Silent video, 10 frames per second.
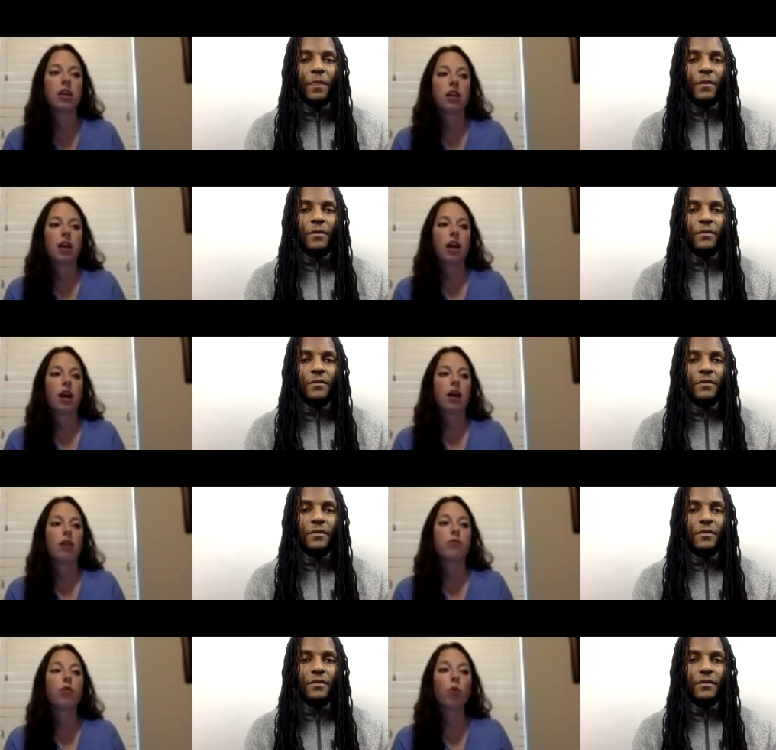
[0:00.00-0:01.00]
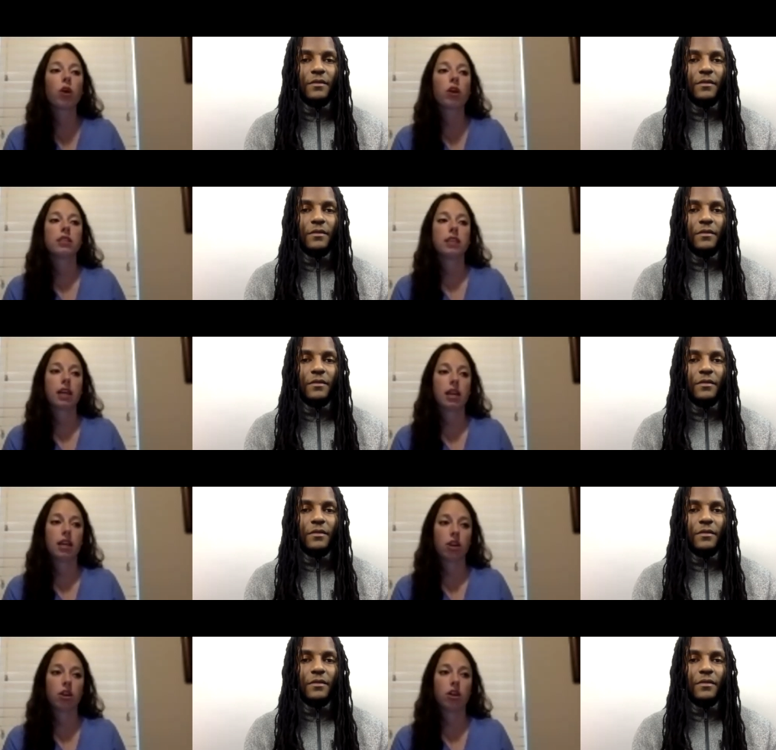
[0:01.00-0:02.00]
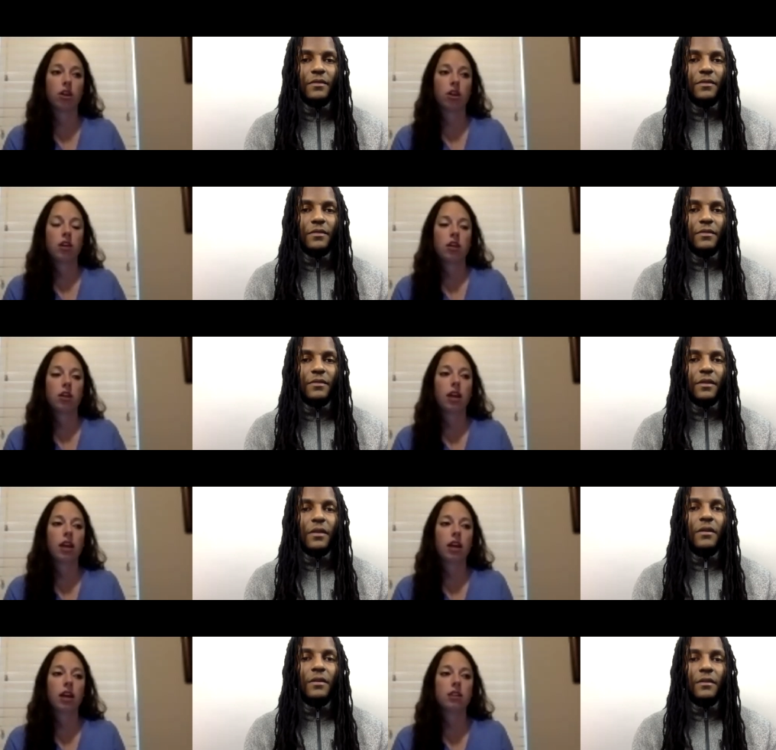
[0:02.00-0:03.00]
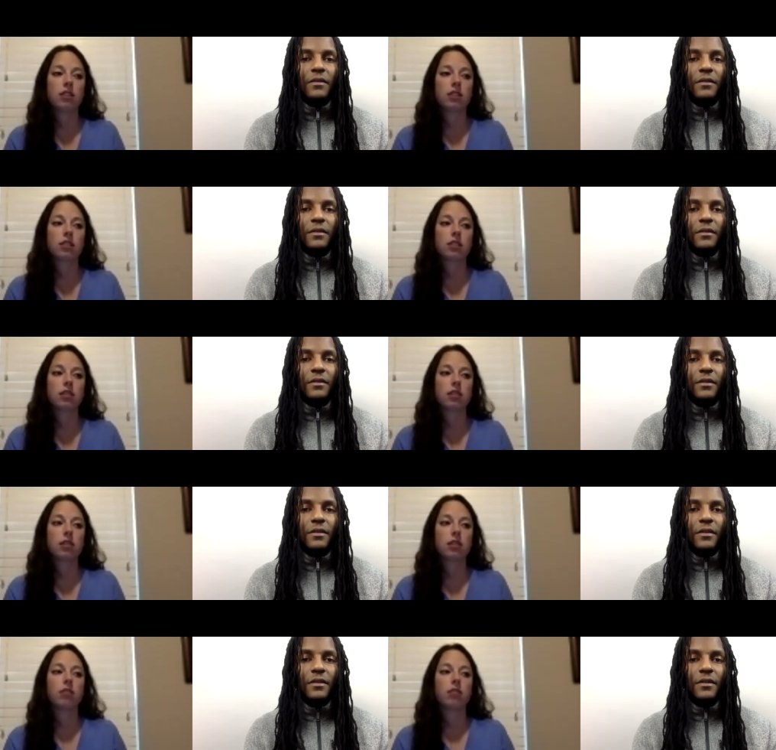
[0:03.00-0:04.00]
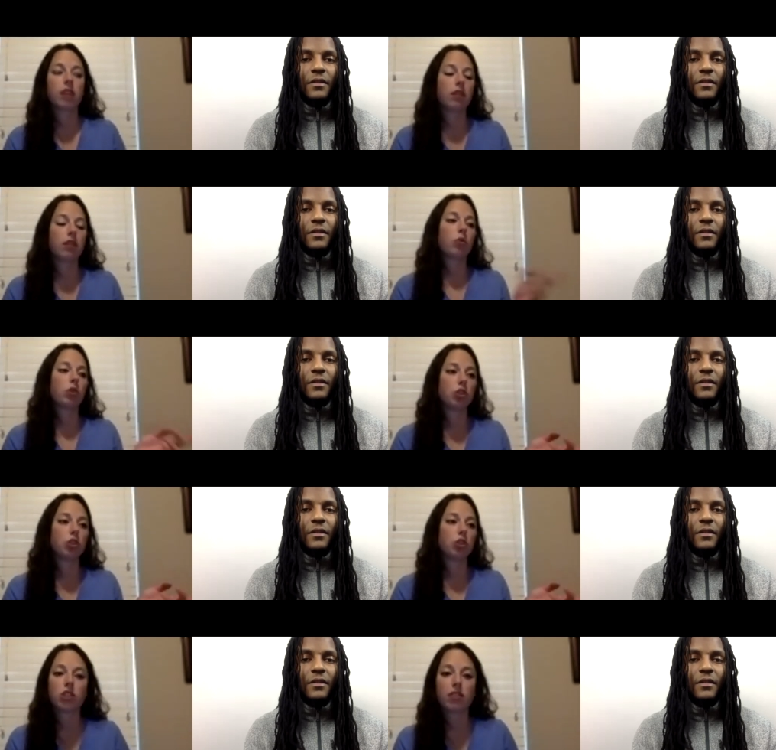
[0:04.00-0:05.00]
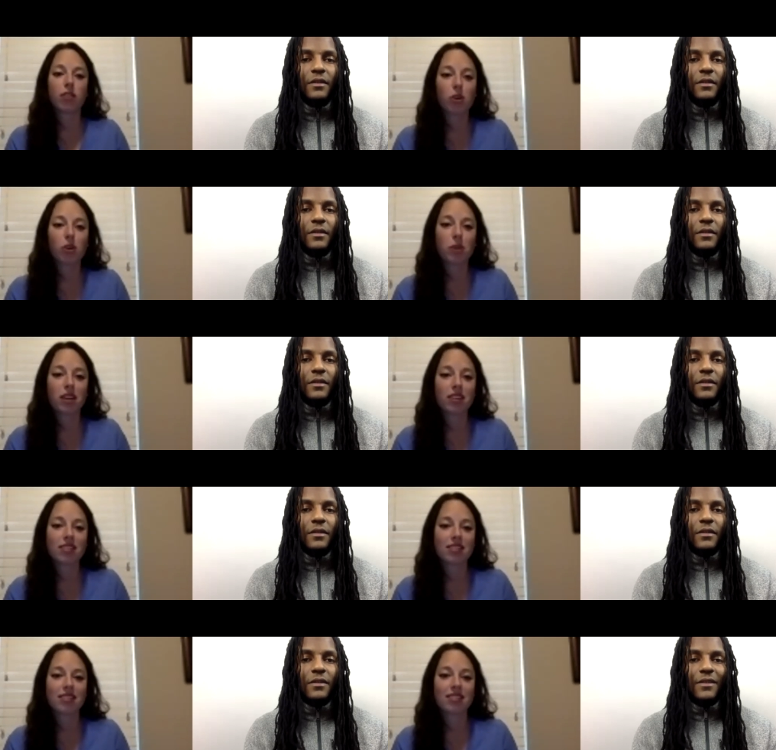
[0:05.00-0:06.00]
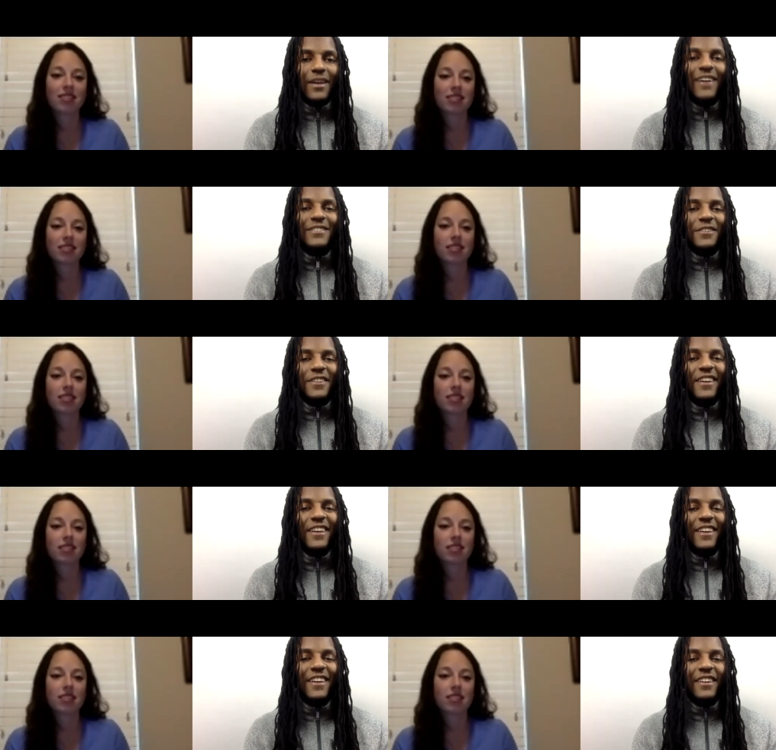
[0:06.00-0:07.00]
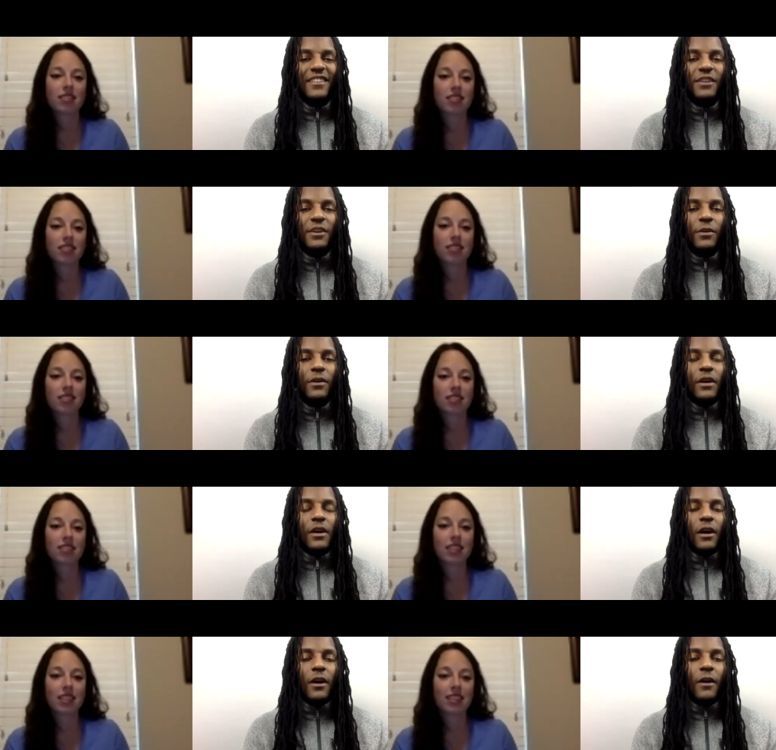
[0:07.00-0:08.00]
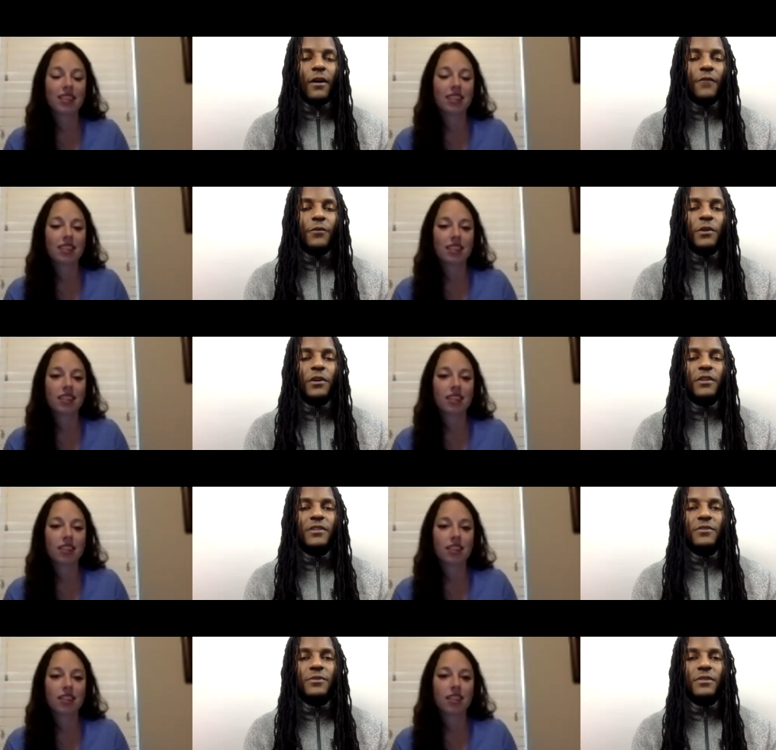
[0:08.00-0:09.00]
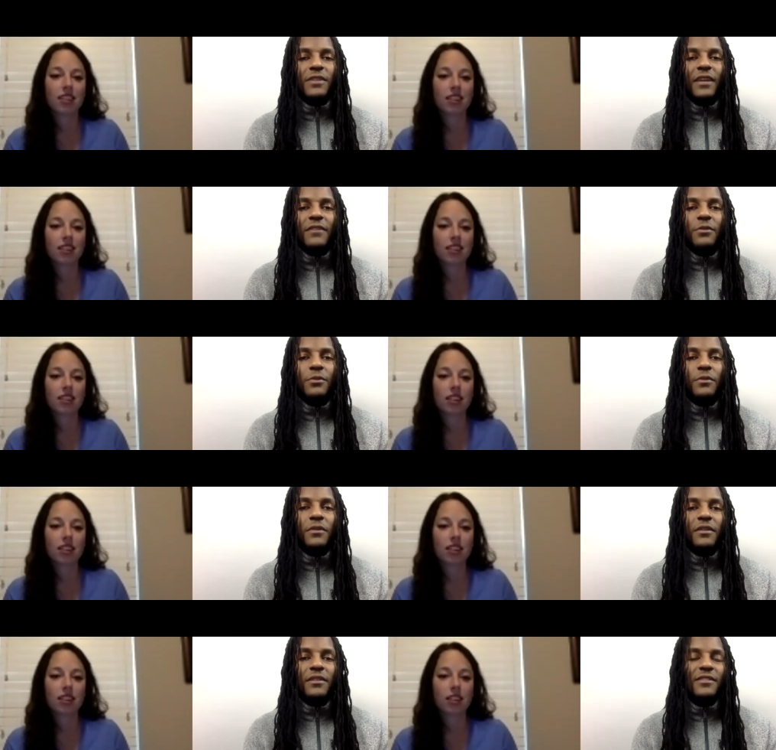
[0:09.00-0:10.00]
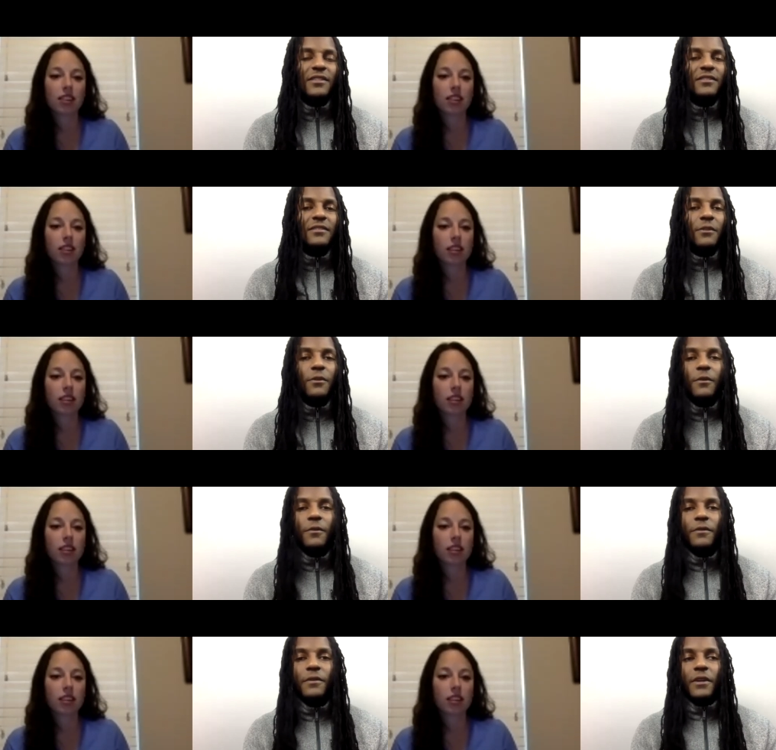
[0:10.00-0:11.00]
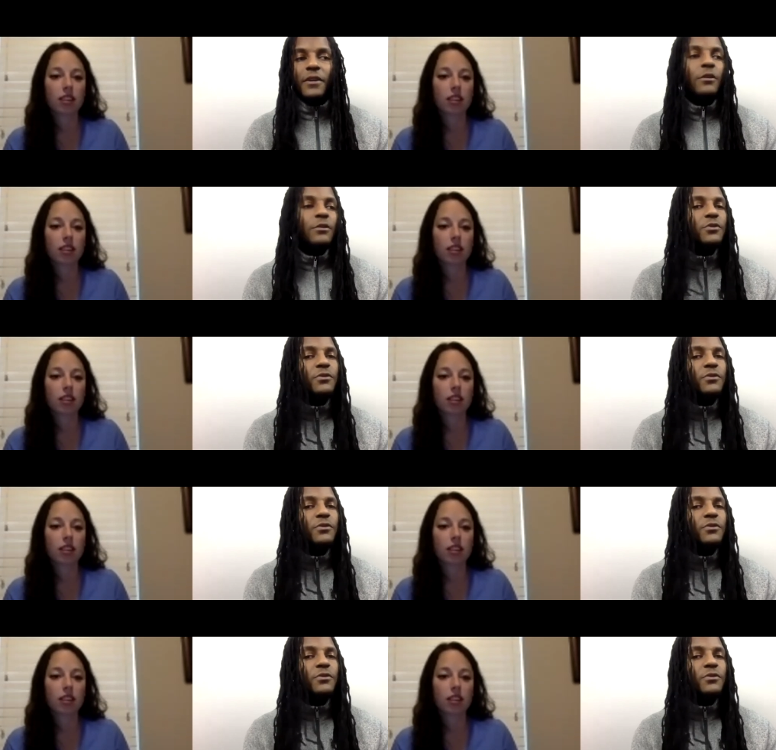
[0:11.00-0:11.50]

Speaker 1: at, for the second year, and then of course chose the University of Oklahoma.
Speaker 2: Got you. Yeah. yeah. So uh, if you could just take us through the decision on you know choosing